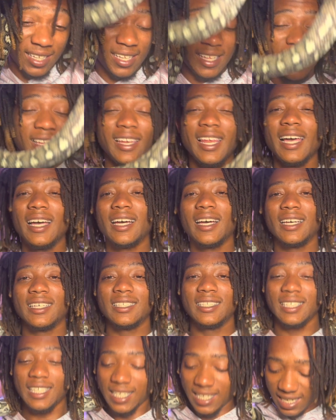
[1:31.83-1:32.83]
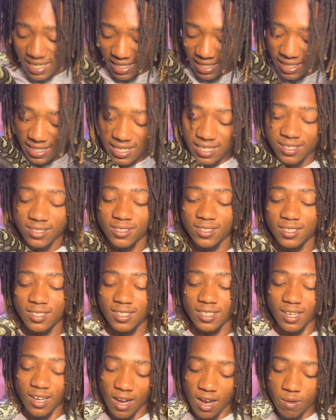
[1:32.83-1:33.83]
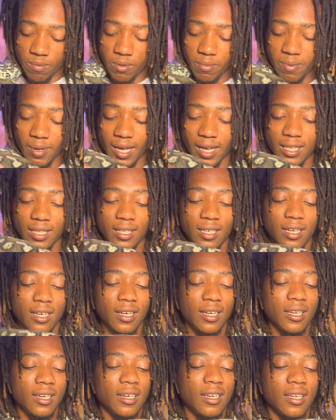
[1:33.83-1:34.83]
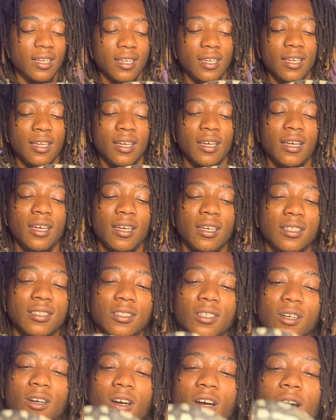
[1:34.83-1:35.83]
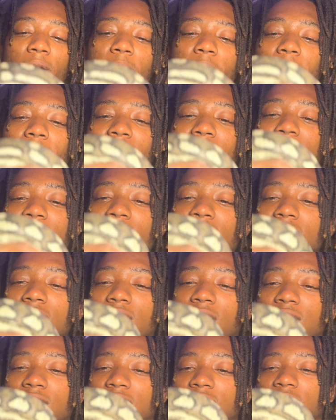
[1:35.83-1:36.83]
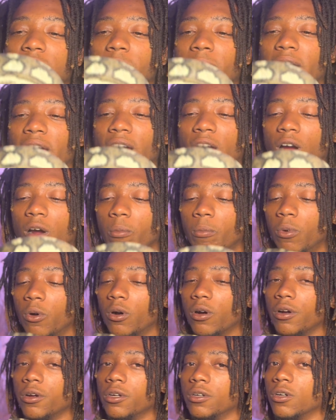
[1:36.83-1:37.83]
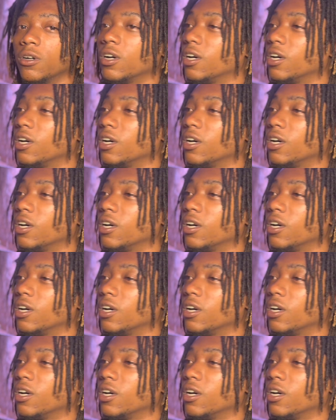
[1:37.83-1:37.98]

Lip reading: Like I said, Cuddles is a carpet python. And so carpet pythons are semi-arboreal.